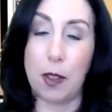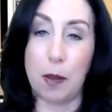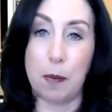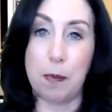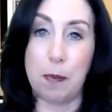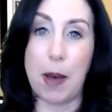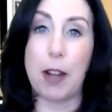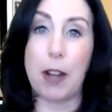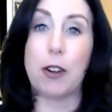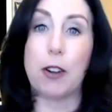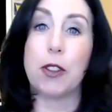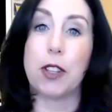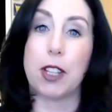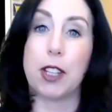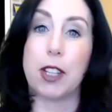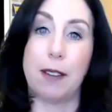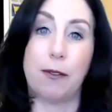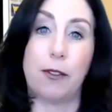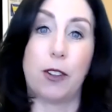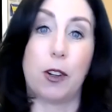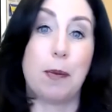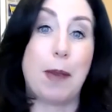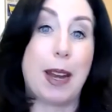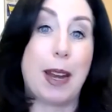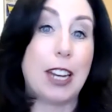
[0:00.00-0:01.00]
the better the
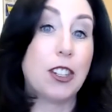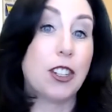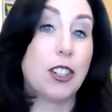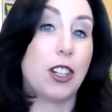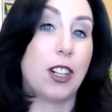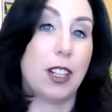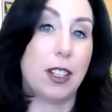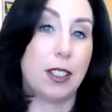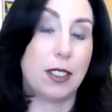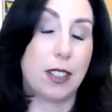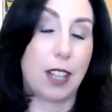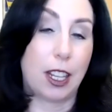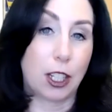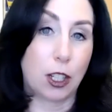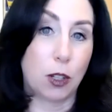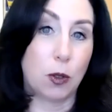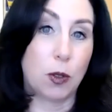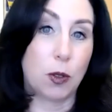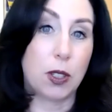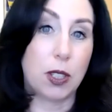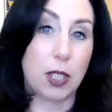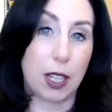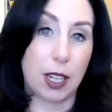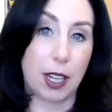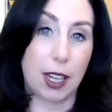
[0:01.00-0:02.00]
information is that you
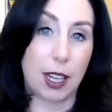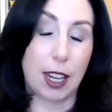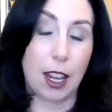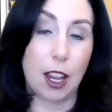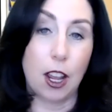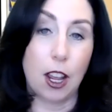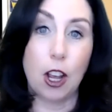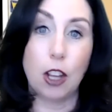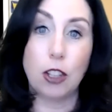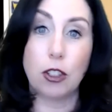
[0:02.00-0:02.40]
see.